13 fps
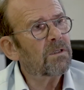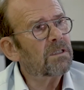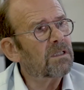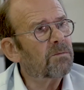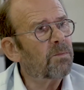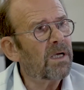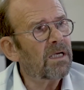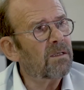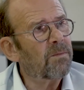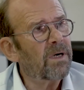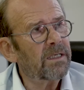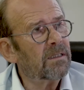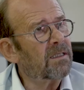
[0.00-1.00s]
which is
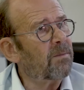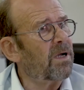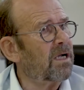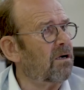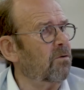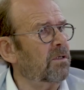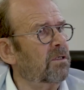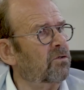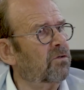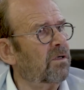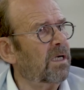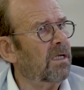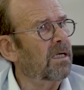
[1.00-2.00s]
paid by the tobacco
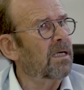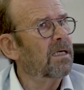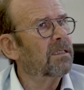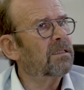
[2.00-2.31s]
industry.